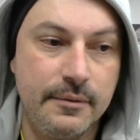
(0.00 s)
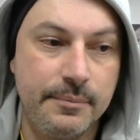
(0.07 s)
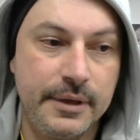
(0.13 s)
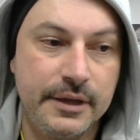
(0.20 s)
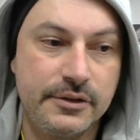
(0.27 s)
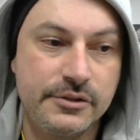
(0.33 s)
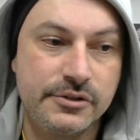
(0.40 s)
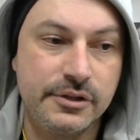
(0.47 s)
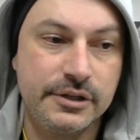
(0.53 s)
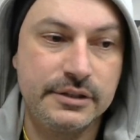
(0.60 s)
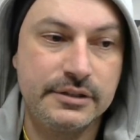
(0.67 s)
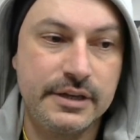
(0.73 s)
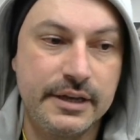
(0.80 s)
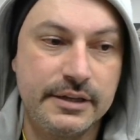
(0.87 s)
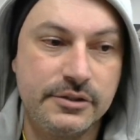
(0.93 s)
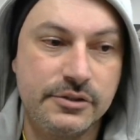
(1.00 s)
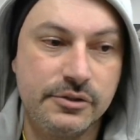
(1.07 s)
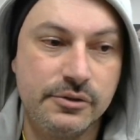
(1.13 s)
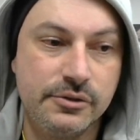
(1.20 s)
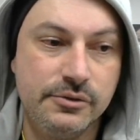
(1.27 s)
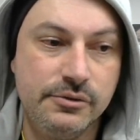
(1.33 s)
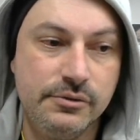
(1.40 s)
Panasonic Day
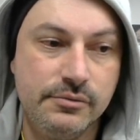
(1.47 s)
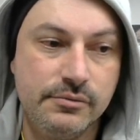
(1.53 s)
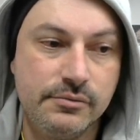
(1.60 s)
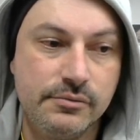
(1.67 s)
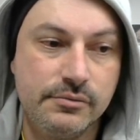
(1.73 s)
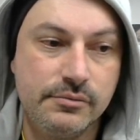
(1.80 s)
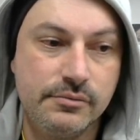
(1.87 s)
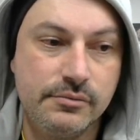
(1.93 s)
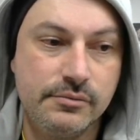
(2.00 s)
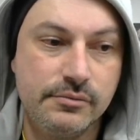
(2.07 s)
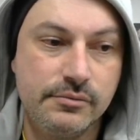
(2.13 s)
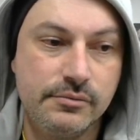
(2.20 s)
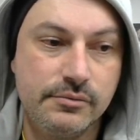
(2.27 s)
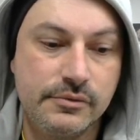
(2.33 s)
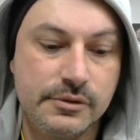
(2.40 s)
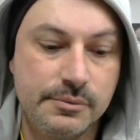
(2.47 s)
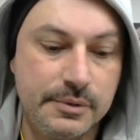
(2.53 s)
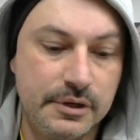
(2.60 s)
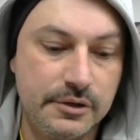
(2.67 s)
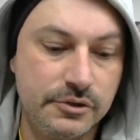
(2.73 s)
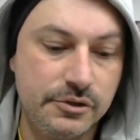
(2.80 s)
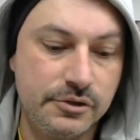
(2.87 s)
2. It's a bit
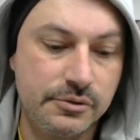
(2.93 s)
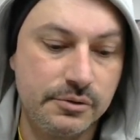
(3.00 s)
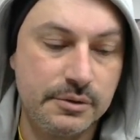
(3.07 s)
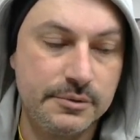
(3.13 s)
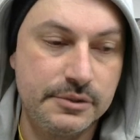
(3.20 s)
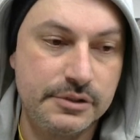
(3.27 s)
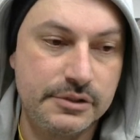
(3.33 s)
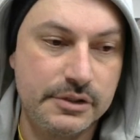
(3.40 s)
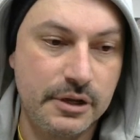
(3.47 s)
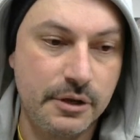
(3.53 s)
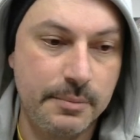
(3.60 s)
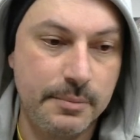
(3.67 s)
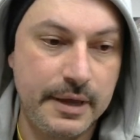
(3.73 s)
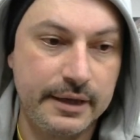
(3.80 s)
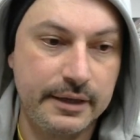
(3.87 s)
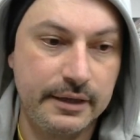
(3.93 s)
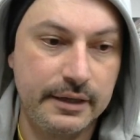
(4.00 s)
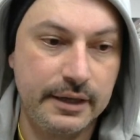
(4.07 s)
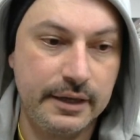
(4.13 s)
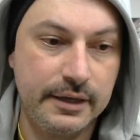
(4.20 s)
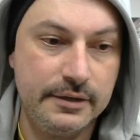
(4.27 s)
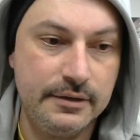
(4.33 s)
unusual. Let me just go back
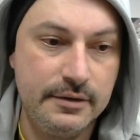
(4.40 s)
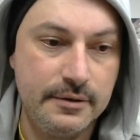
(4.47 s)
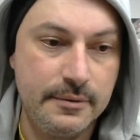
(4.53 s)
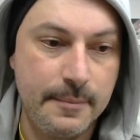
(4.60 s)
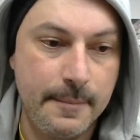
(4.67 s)
again.